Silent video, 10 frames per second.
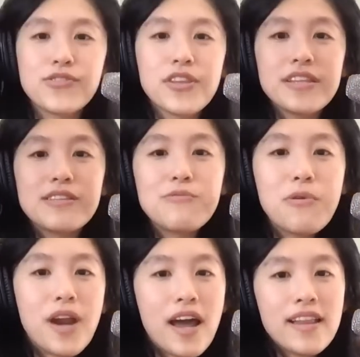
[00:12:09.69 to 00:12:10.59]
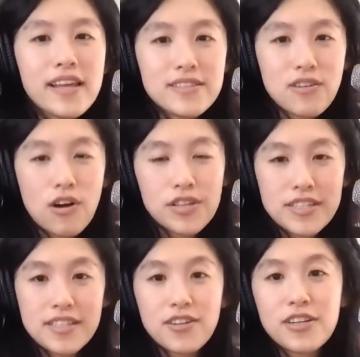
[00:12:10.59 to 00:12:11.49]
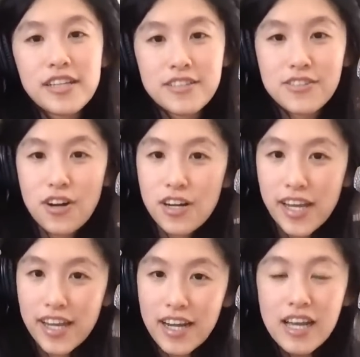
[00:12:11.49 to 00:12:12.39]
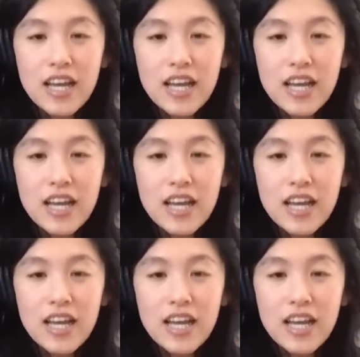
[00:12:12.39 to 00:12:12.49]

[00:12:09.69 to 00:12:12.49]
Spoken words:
So this is what I like to call the Sirian Stargate.